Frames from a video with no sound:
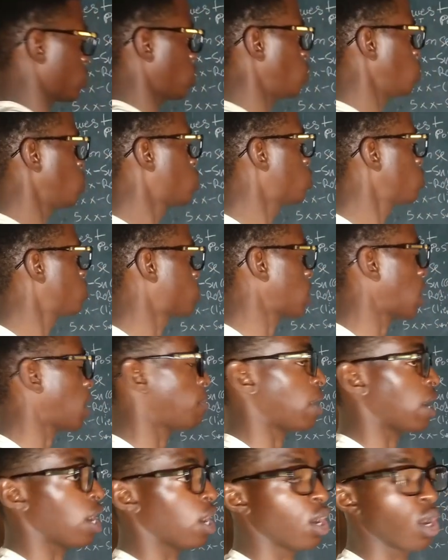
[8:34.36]
a YouTube
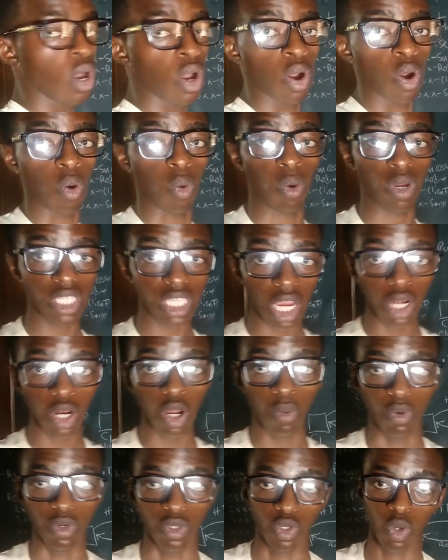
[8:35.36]
server, what kind
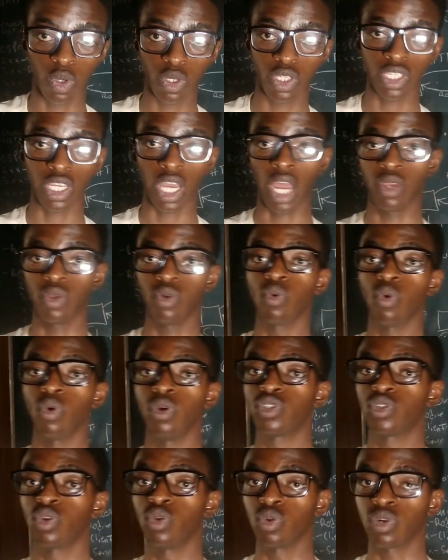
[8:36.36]
of resources are you
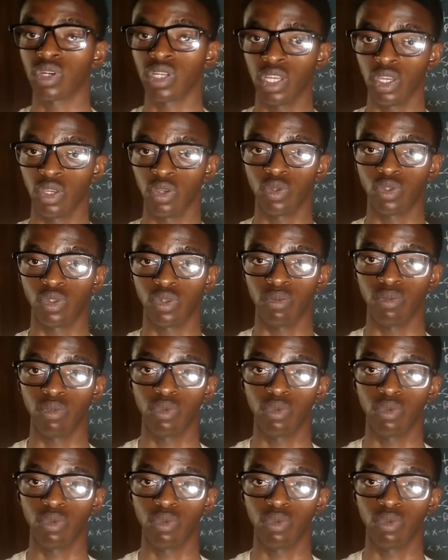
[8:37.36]
going to look in a YouTube?